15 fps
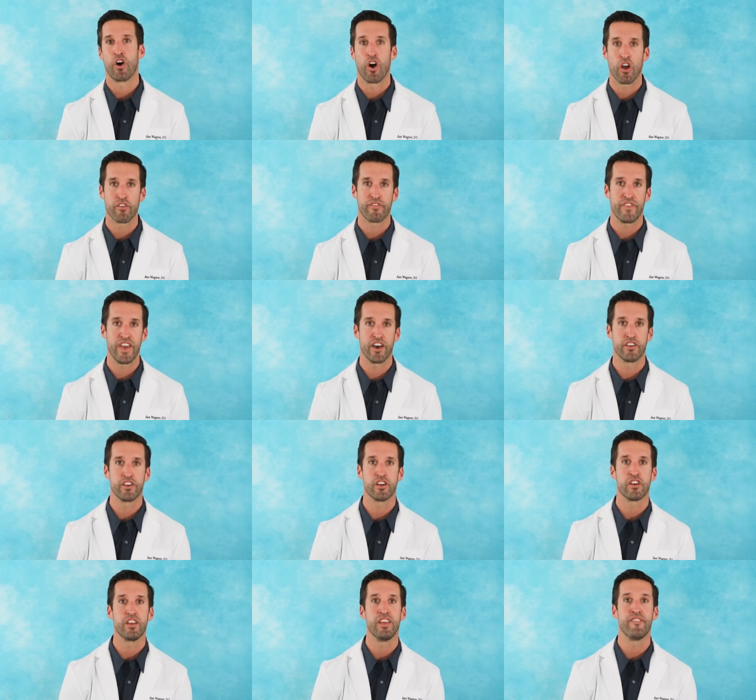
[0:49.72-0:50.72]
heart
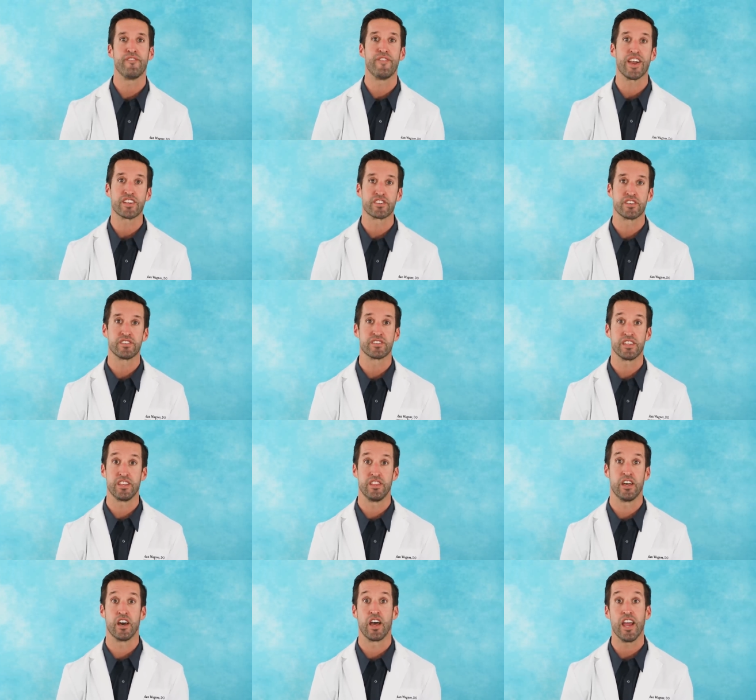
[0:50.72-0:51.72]
failure, infections in
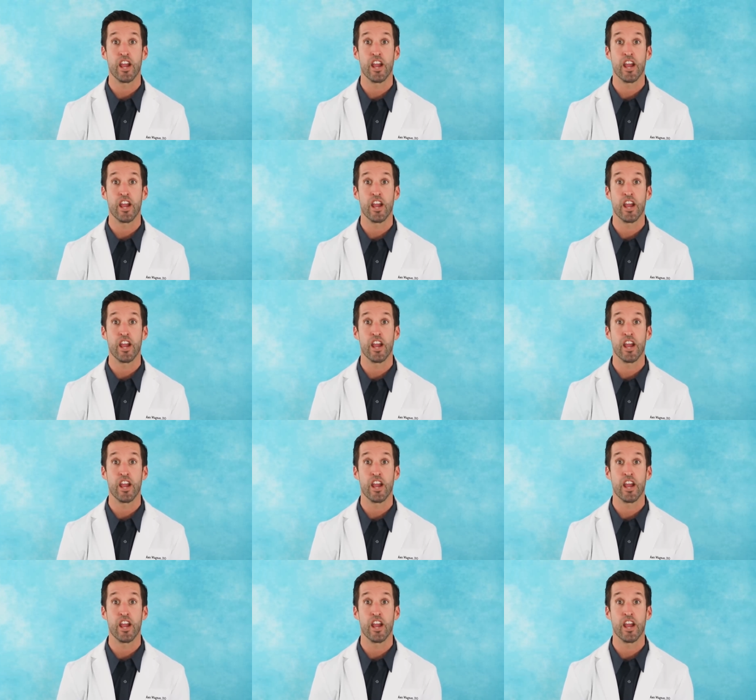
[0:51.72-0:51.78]
the